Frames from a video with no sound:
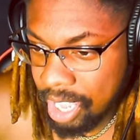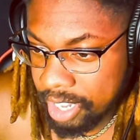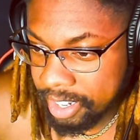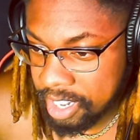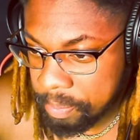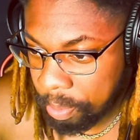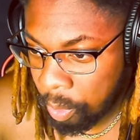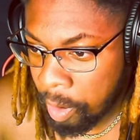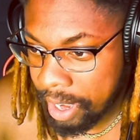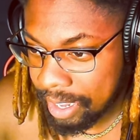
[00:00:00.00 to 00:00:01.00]
Good
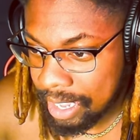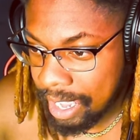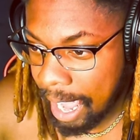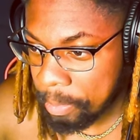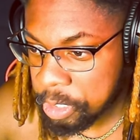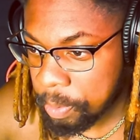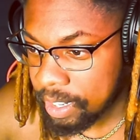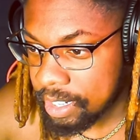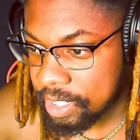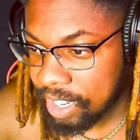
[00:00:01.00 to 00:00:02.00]
boy, I whispered
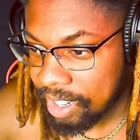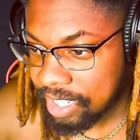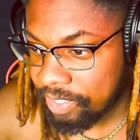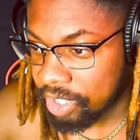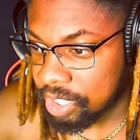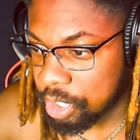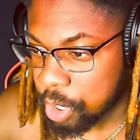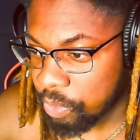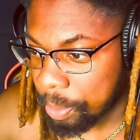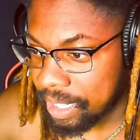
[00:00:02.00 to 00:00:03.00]
in his ear as I felt his
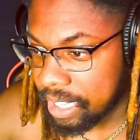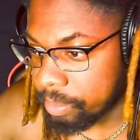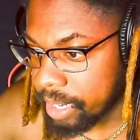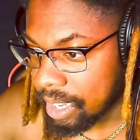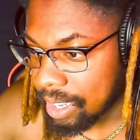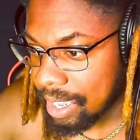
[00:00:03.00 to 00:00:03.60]
shiver beneath me.